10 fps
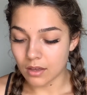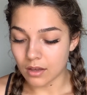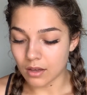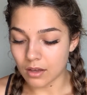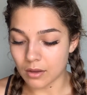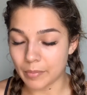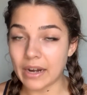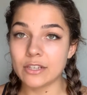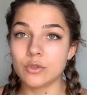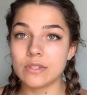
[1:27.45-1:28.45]
But
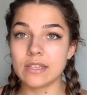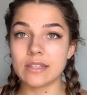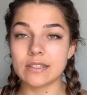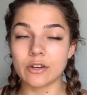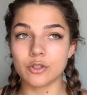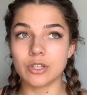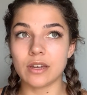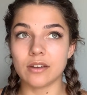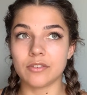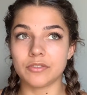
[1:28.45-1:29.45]
I do see this energy
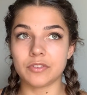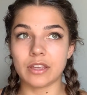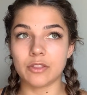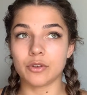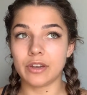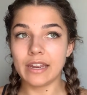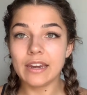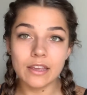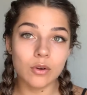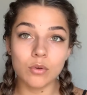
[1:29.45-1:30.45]
of either
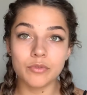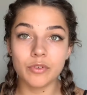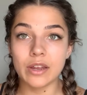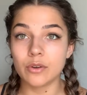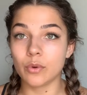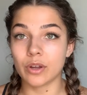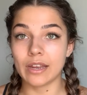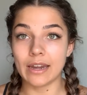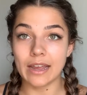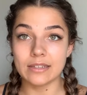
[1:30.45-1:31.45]
needing an old friend or
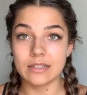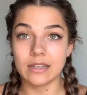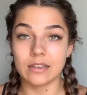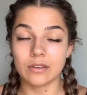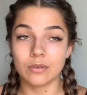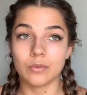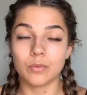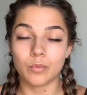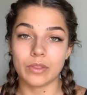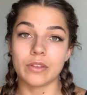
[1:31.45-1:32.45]
connecting
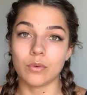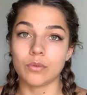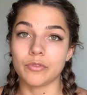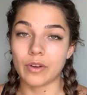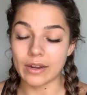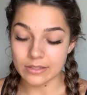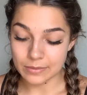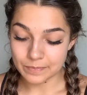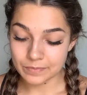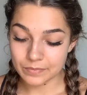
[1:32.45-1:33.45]
with an old friend.
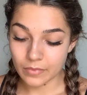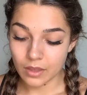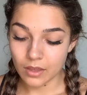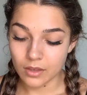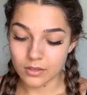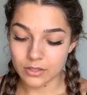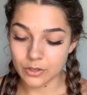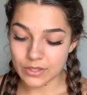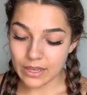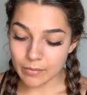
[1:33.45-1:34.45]
So
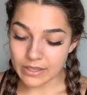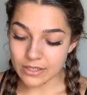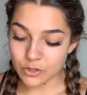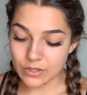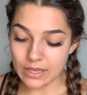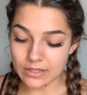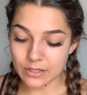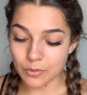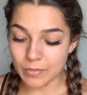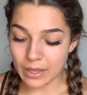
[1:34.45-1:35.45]
your second message
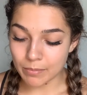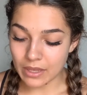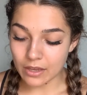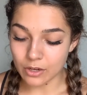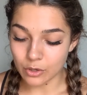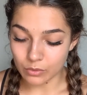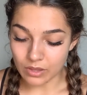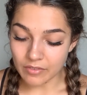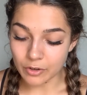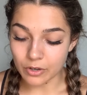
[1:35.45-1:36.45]
says you may meet a new
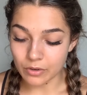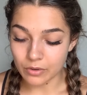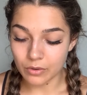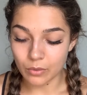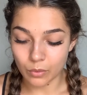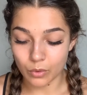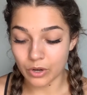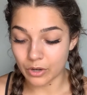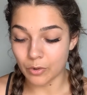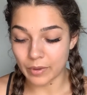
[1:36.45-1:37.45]
lover or
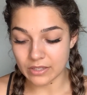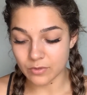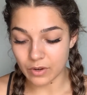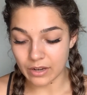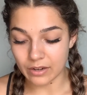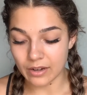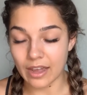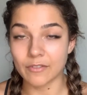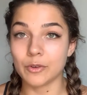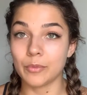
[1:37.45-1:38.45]
a new best friend
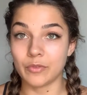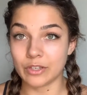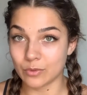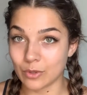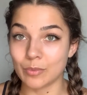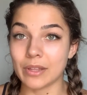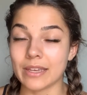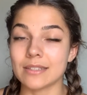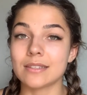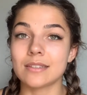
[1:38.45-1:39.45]
after moving to a new
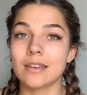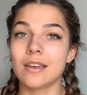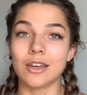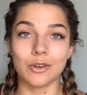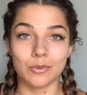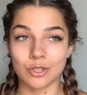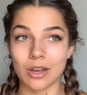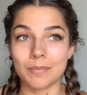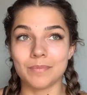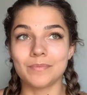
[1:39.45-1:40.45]
place, a new job,